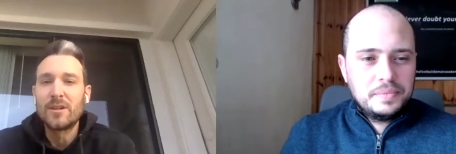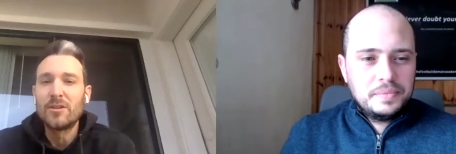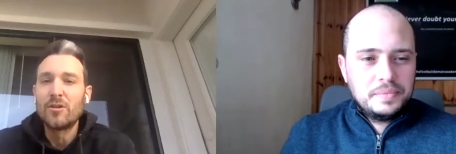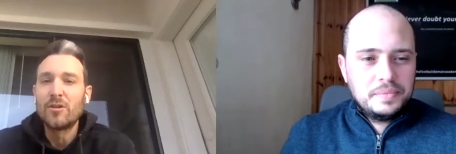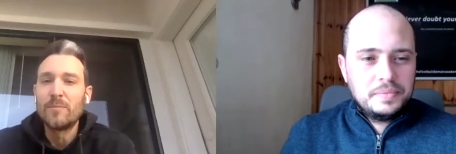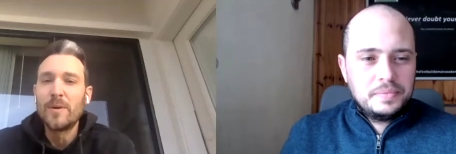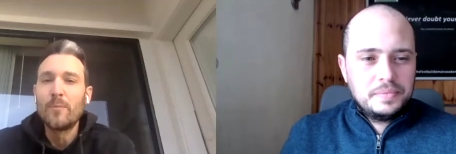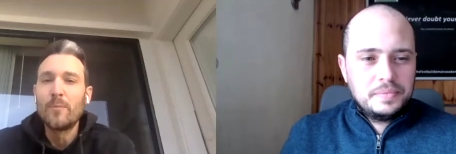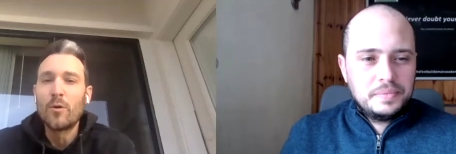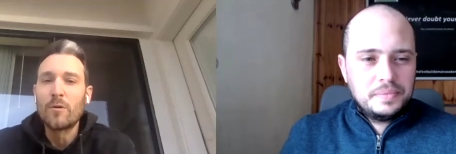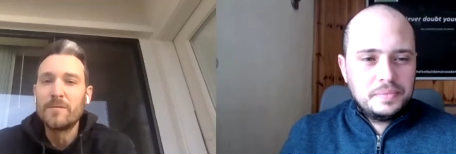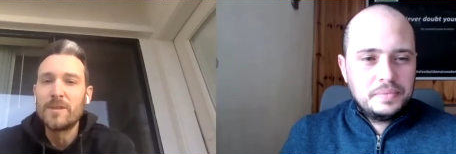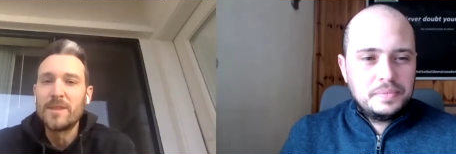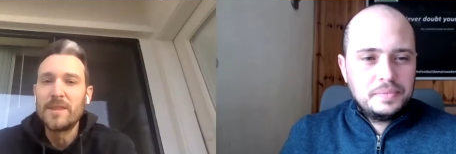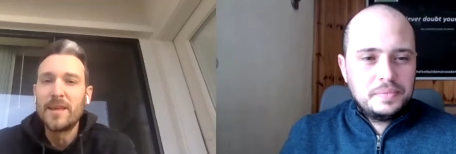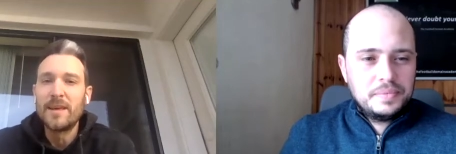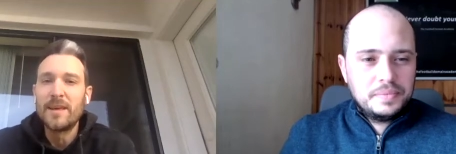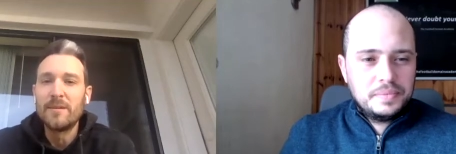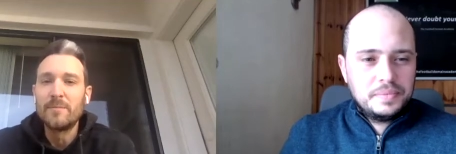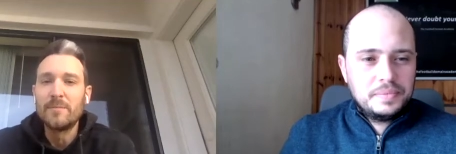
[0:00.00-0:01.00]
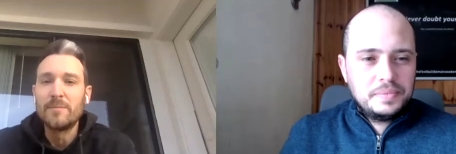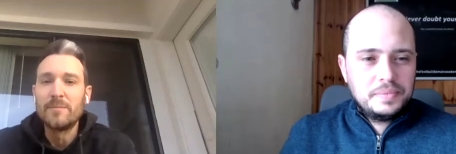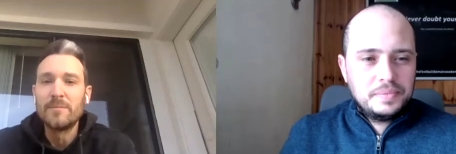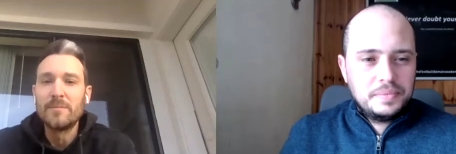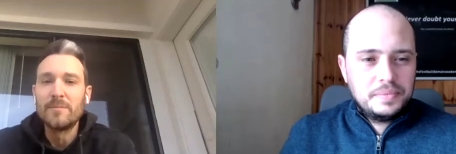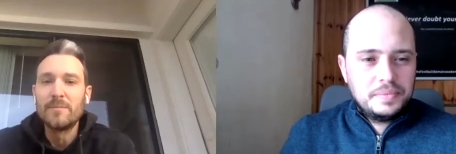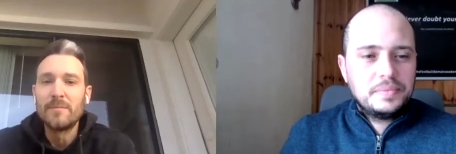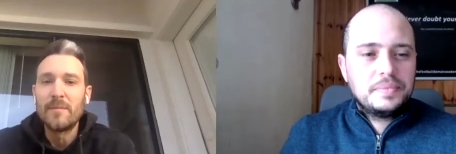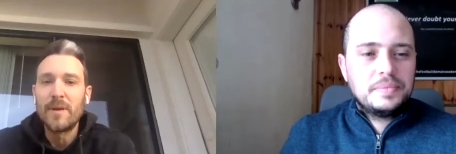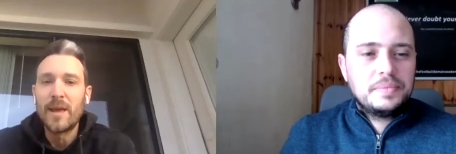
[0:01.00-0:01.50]
Speaker 1: a little bit more with them
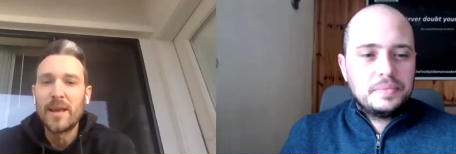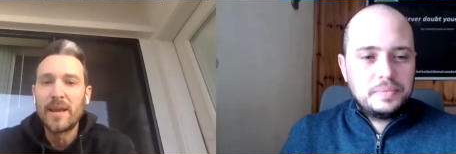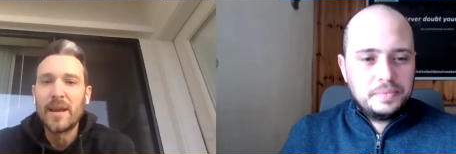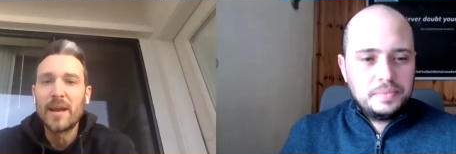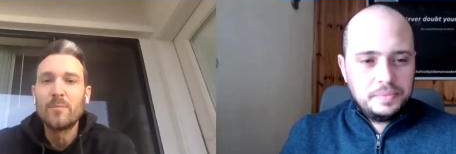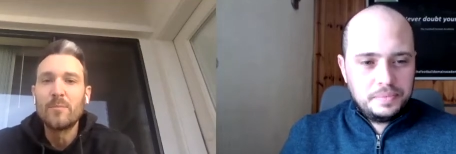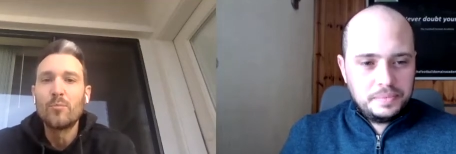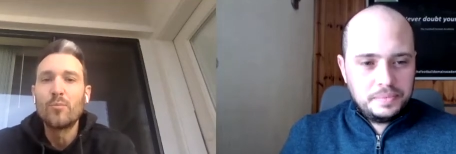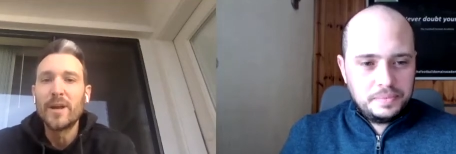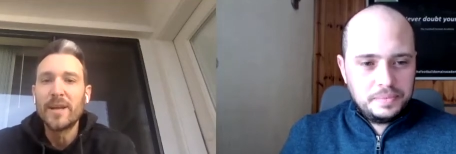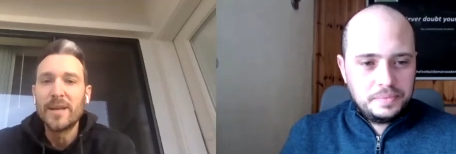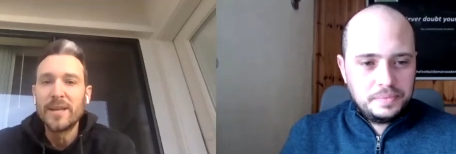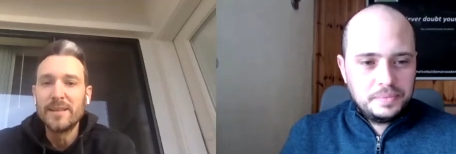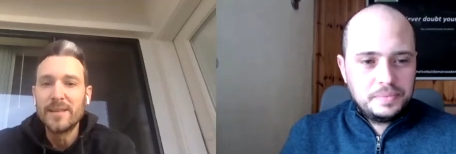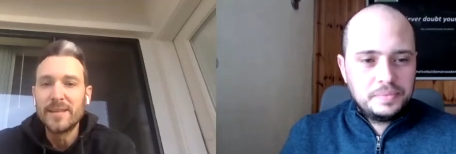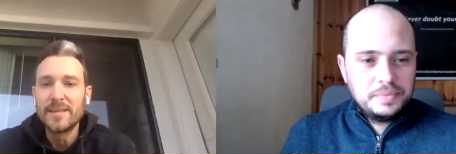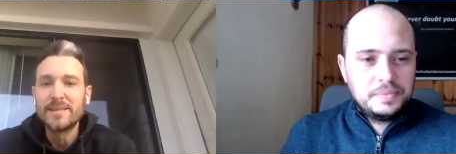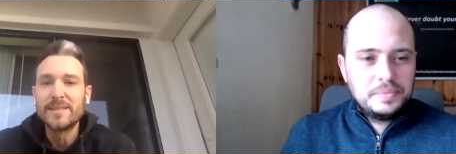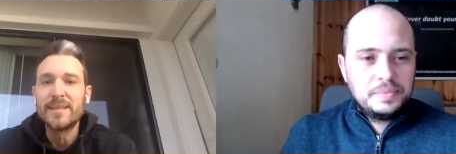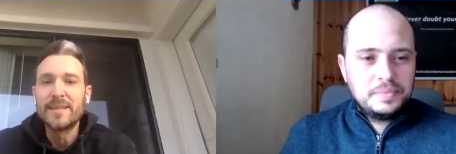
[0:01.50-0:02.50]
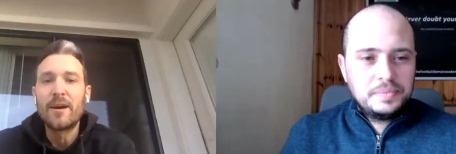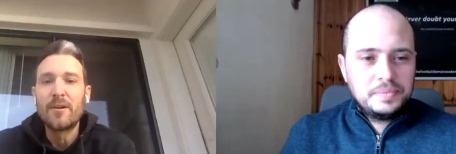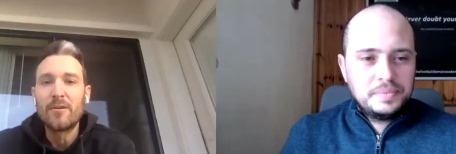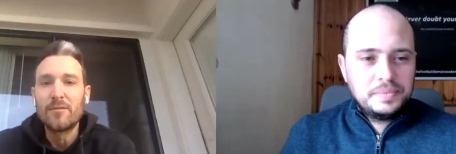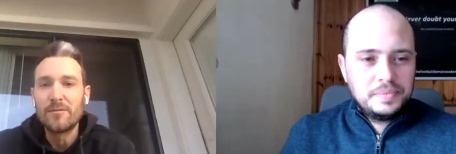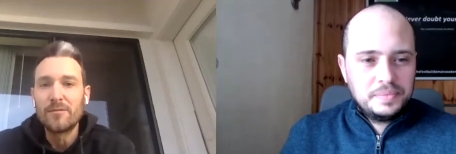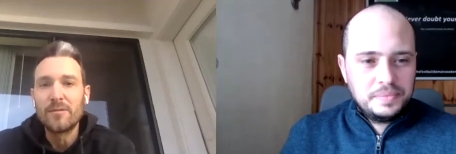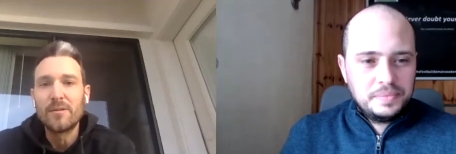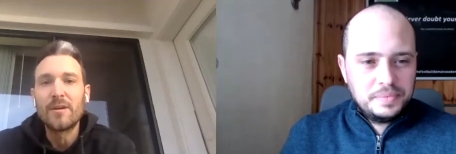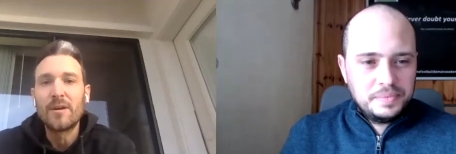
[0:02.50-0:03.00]
and kind of breaking things
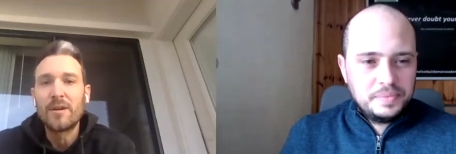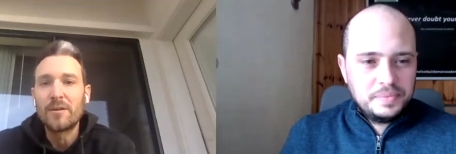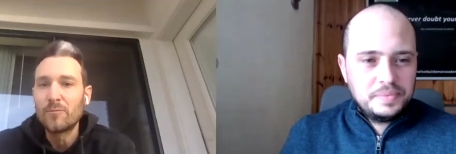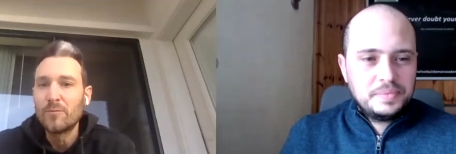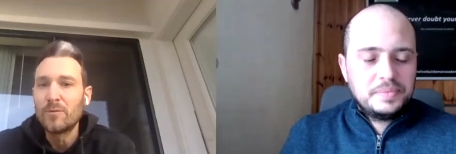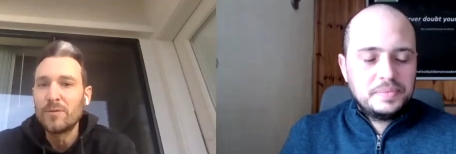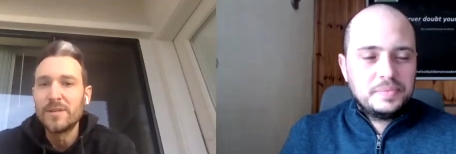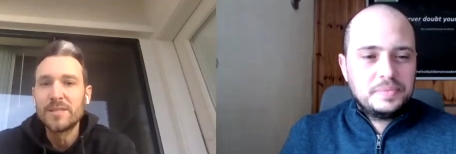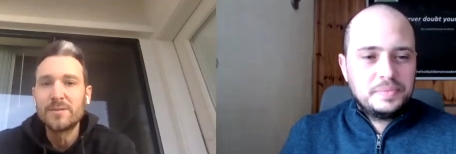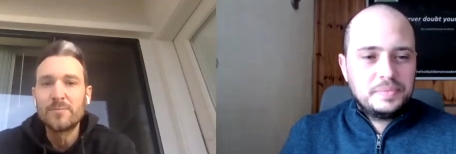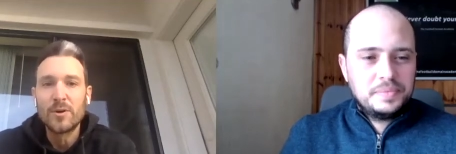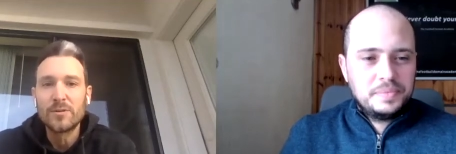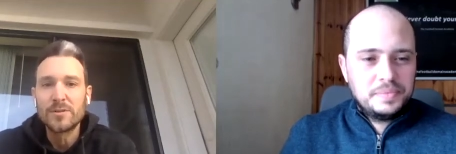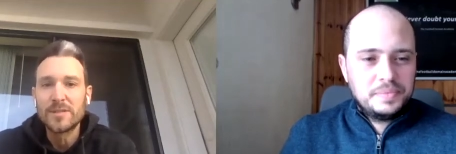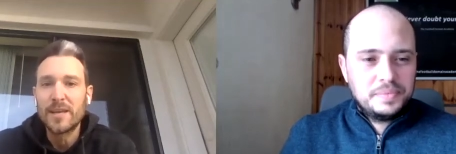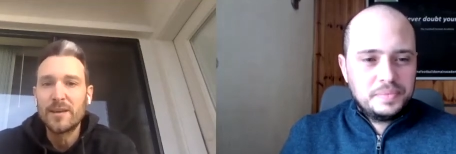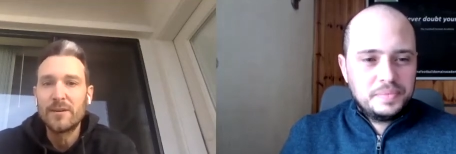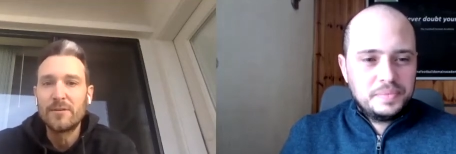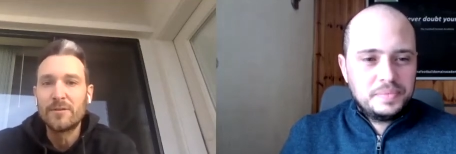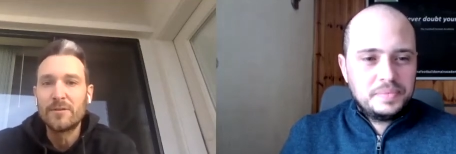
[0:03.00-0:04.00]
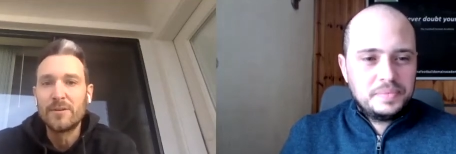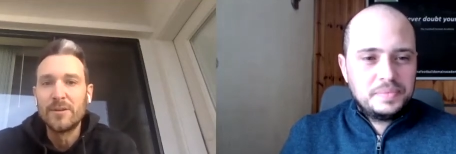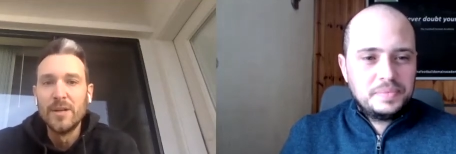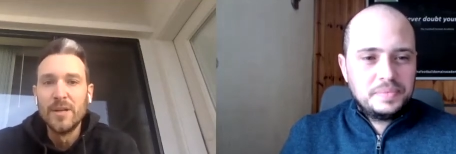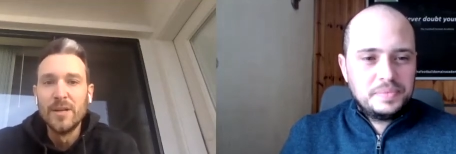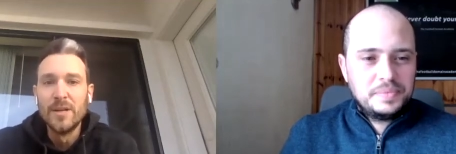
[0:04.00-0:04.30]
down on a really small scale.